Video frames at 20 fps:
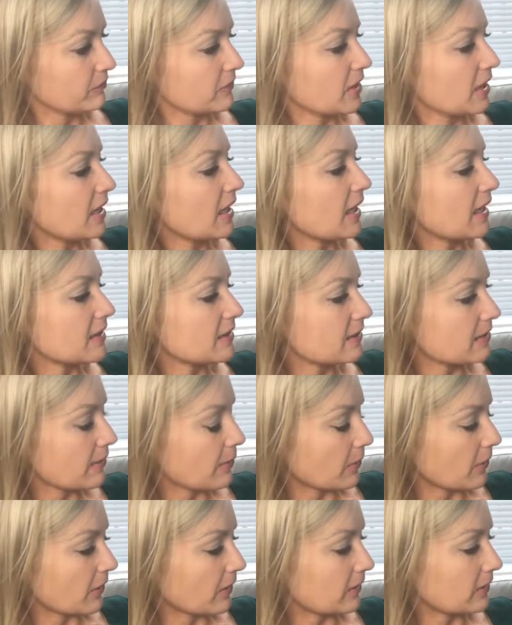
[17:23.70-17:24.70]
And so
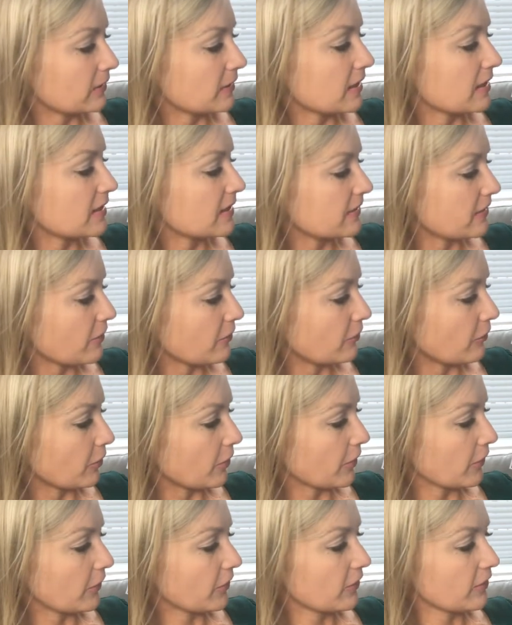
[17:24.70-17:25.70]
on and so
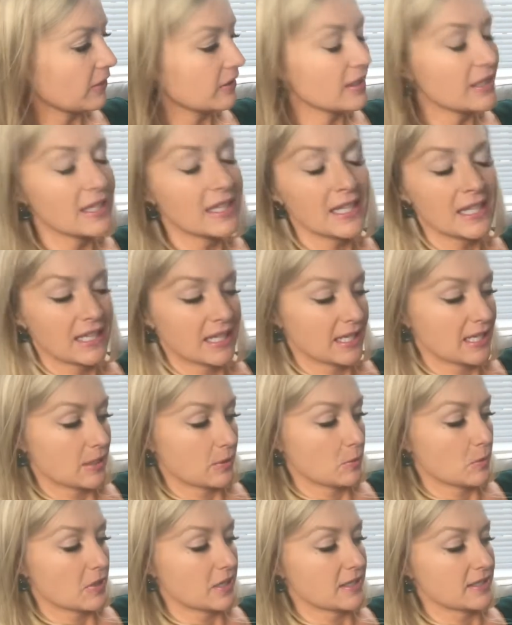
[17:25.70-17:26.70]
forth. It
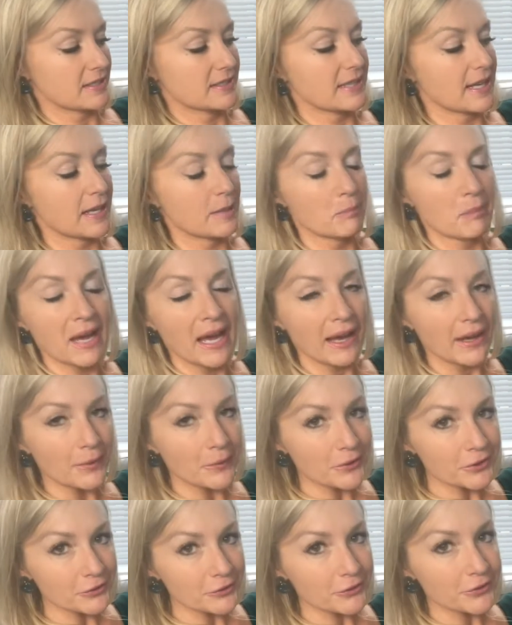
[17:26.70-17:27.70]
was a
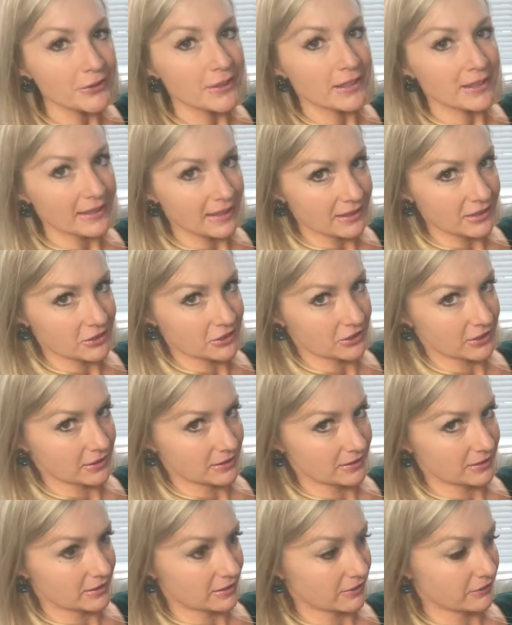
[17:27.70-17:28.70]
powerful
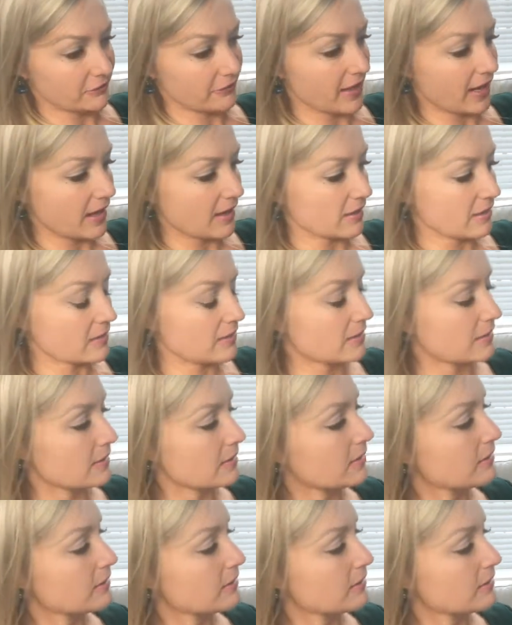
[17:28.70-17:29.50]
collection of facts.